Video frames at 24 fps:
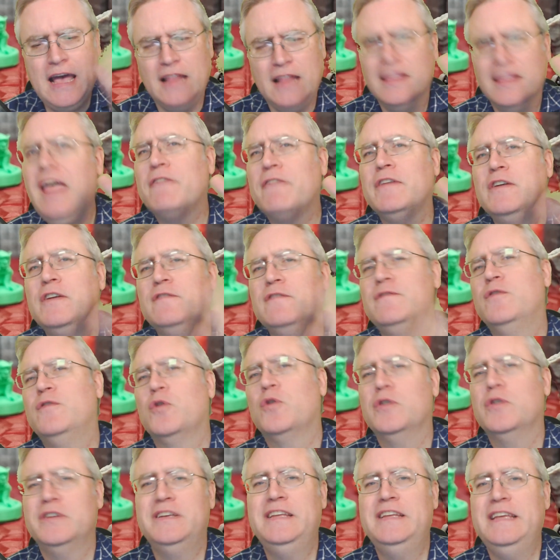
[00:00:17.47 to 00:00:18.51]
11 of
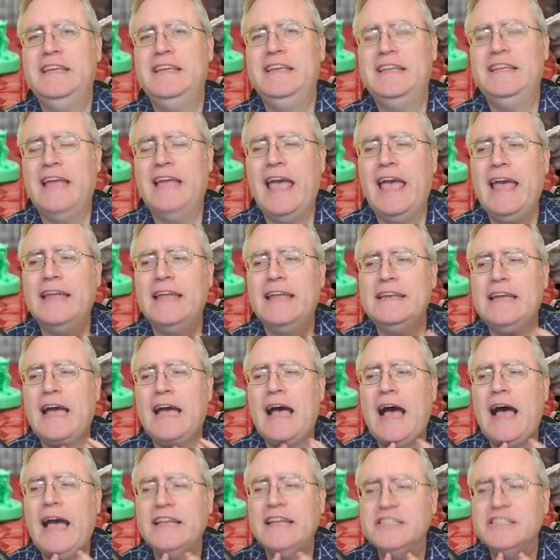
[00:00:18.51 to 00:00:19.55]
14, and
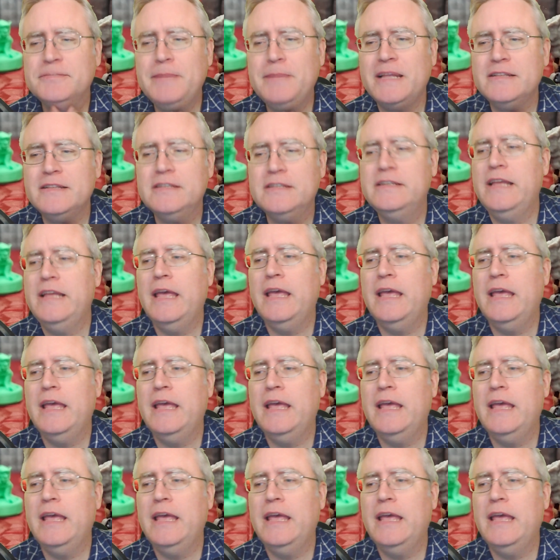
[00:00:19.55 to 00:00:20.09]
I spent today